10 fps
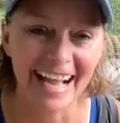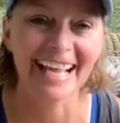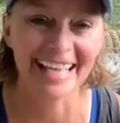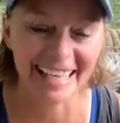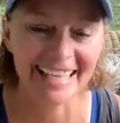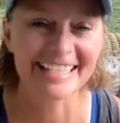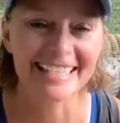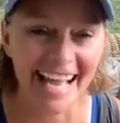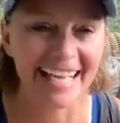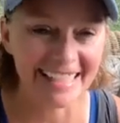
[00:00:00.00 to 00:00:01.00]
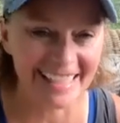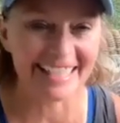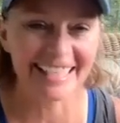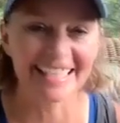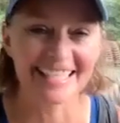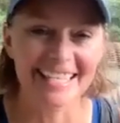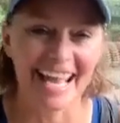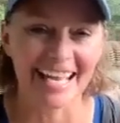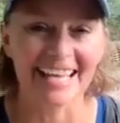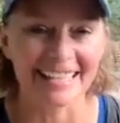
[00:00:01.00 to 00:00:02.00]
Exactly,
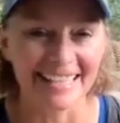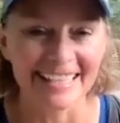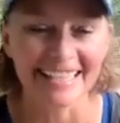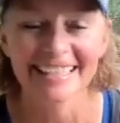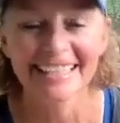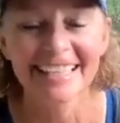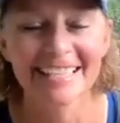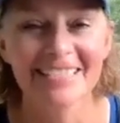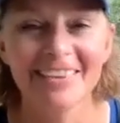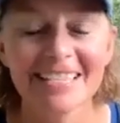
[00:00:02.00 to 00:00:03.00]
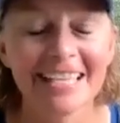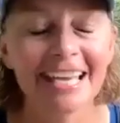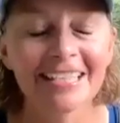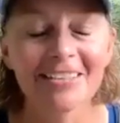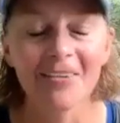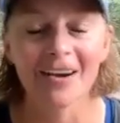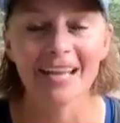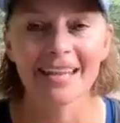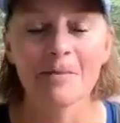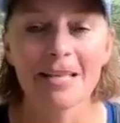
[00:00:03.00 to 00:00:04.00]
exactly. It's amazing. And you know
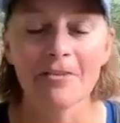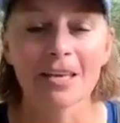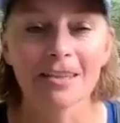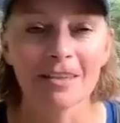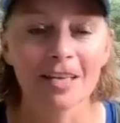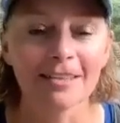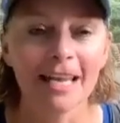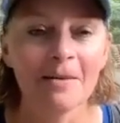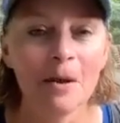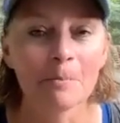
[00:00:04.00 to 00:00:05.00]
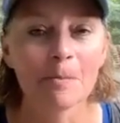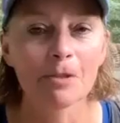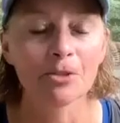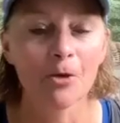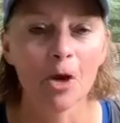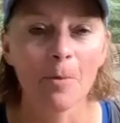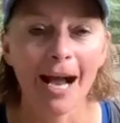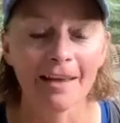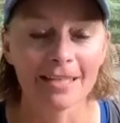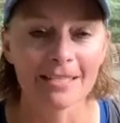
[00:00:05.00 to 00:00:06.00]
what? I mean, I think the thing that people don't know
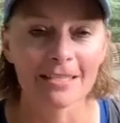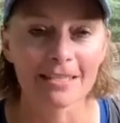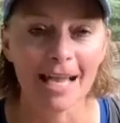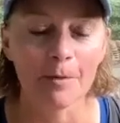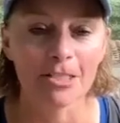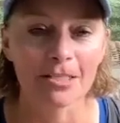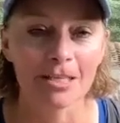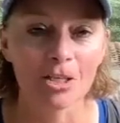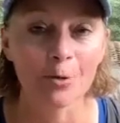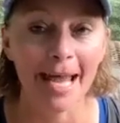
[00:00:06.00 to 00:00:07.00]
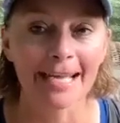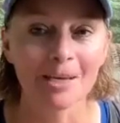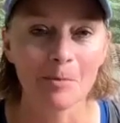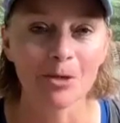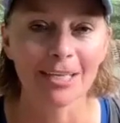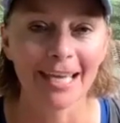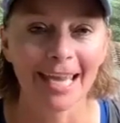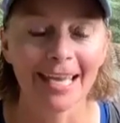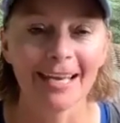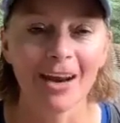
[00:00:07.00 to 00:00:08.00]
behind the scenes is how much like you and I
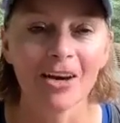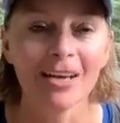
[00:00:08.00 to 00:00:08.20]
communicate and